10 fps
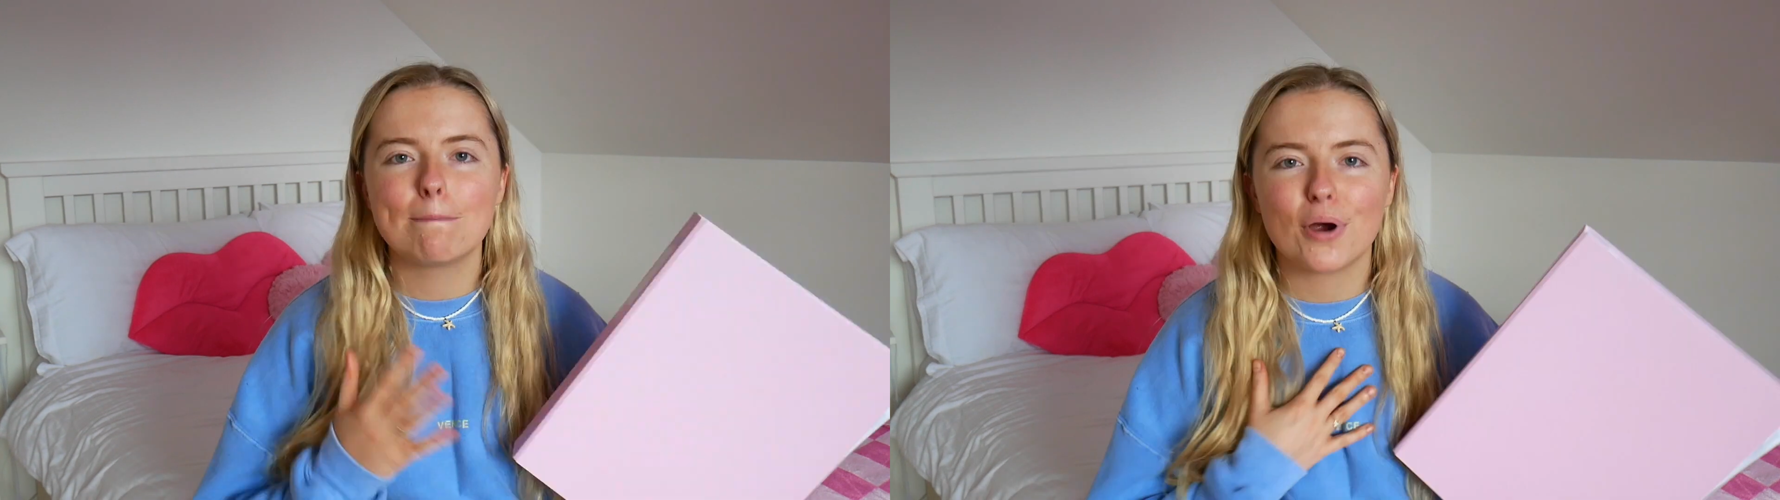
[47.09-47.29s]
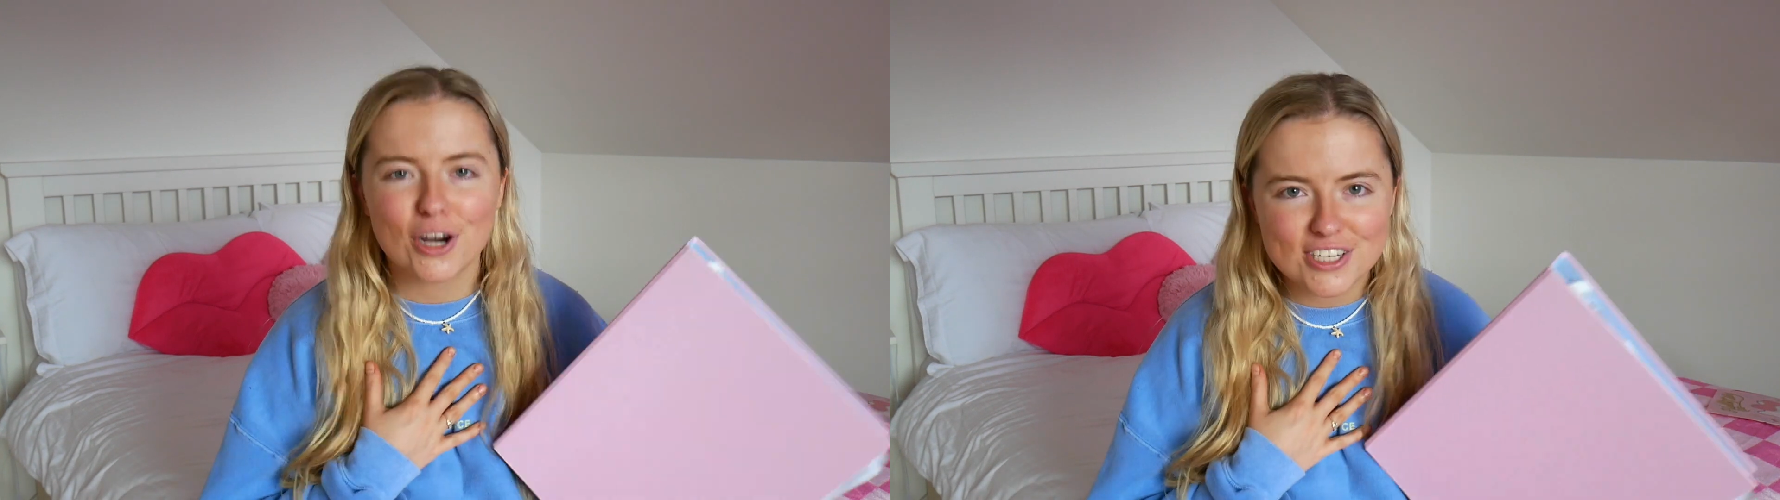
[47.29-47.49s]

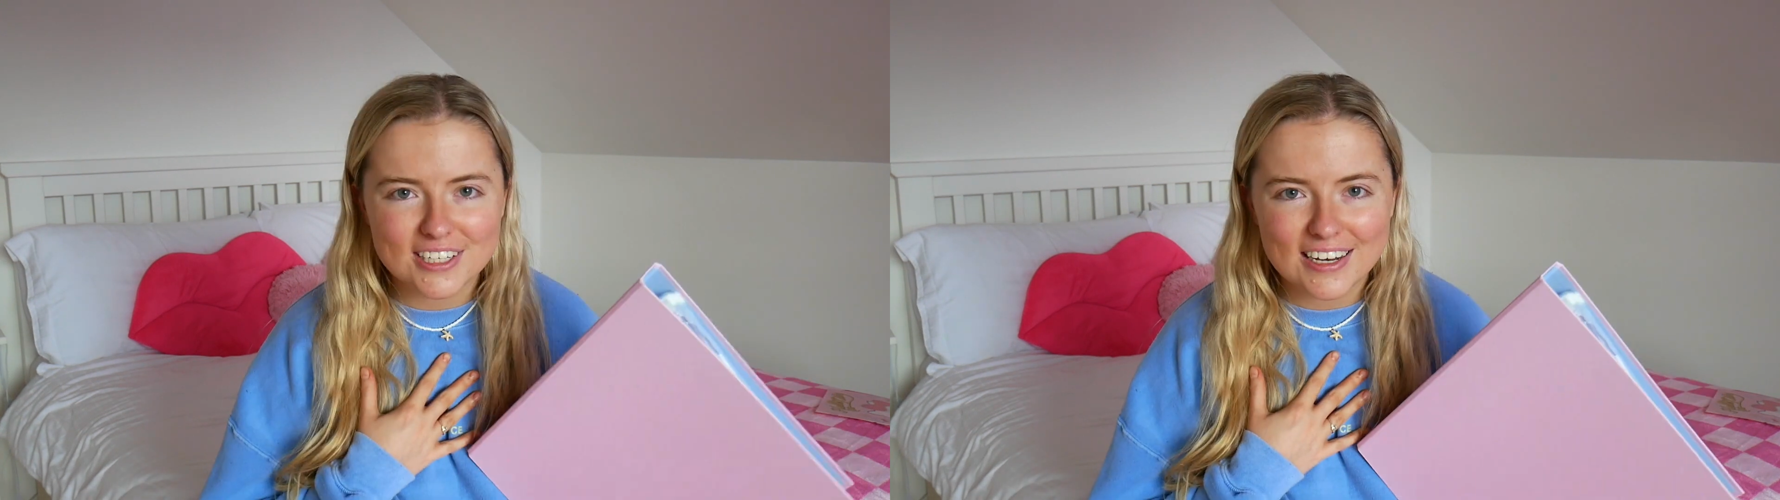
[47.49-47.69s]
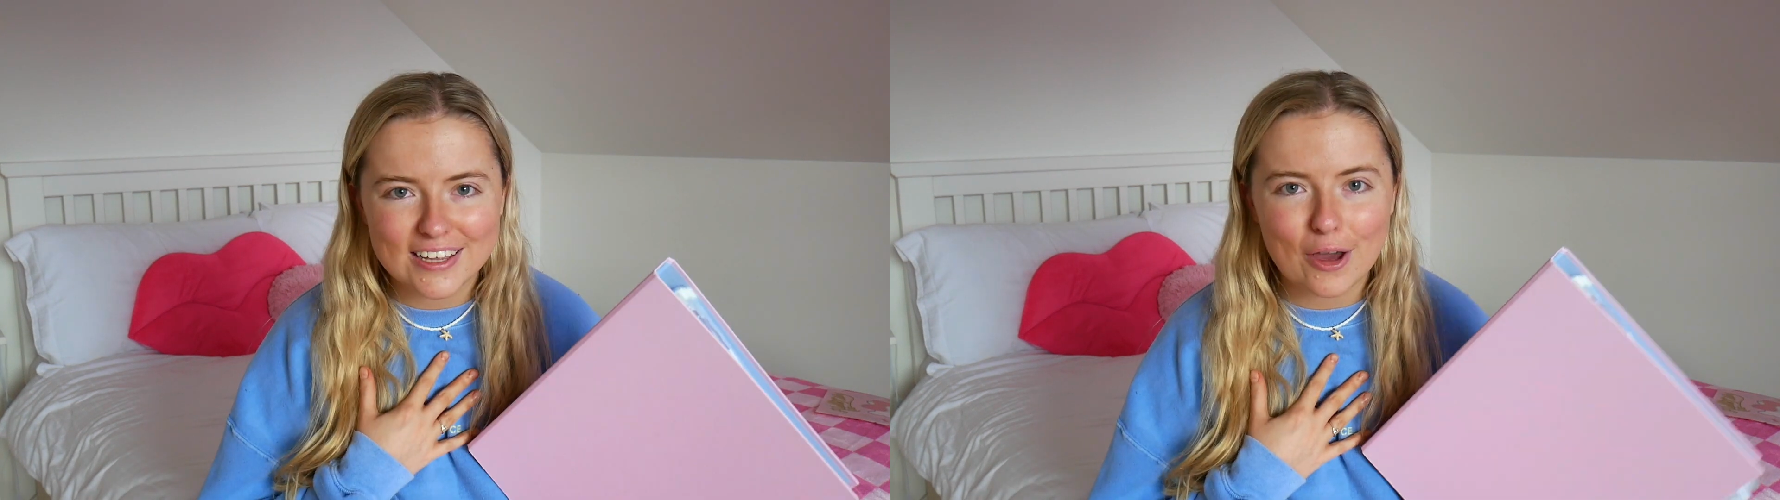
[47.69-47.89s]

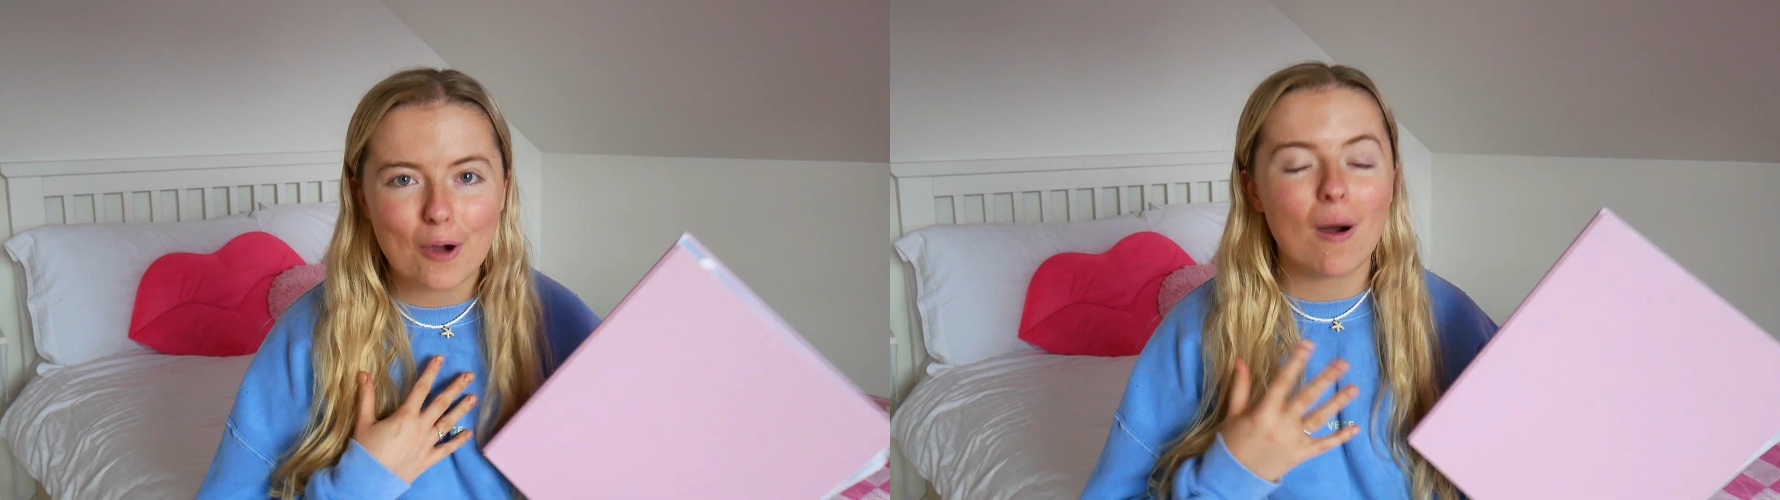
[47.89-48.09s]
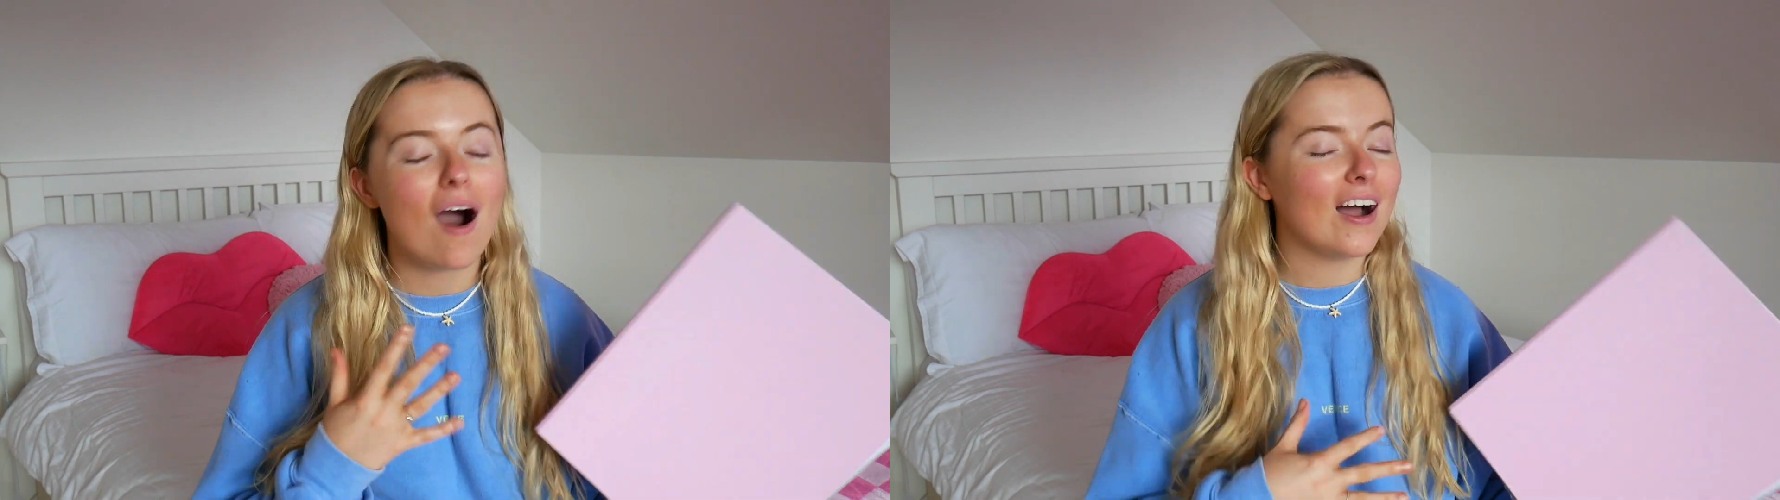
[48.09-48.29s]
Personally
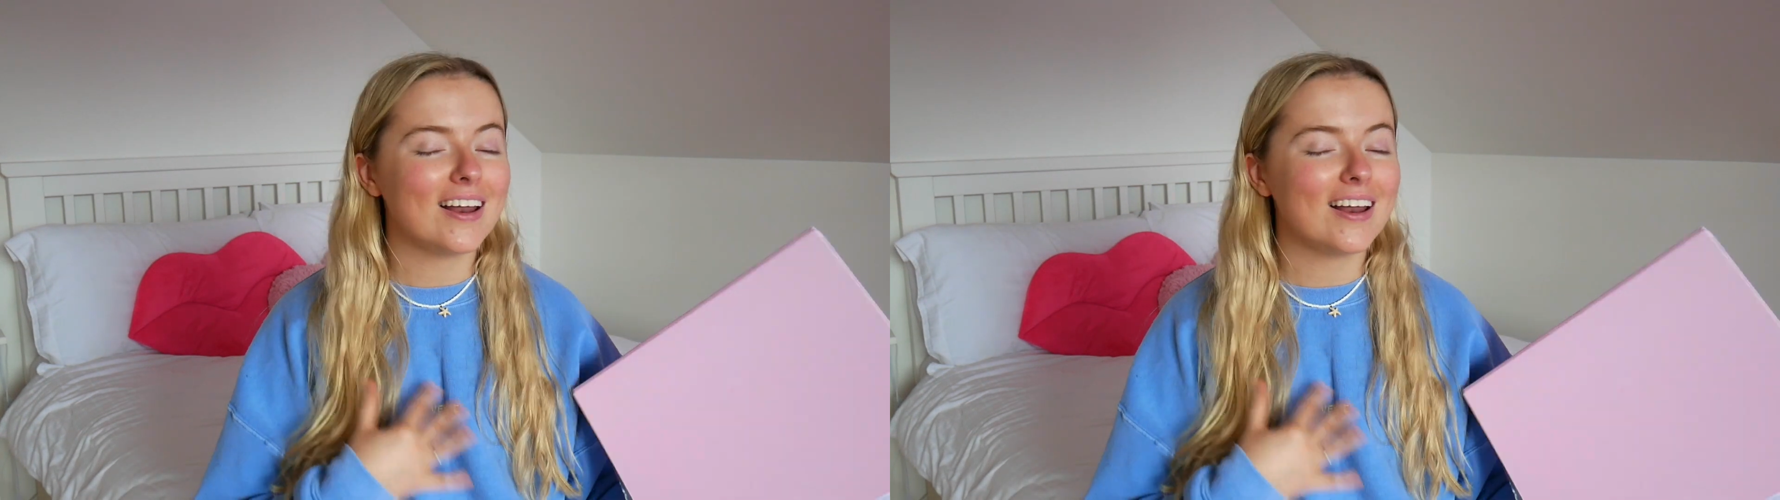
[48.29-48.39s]
though, I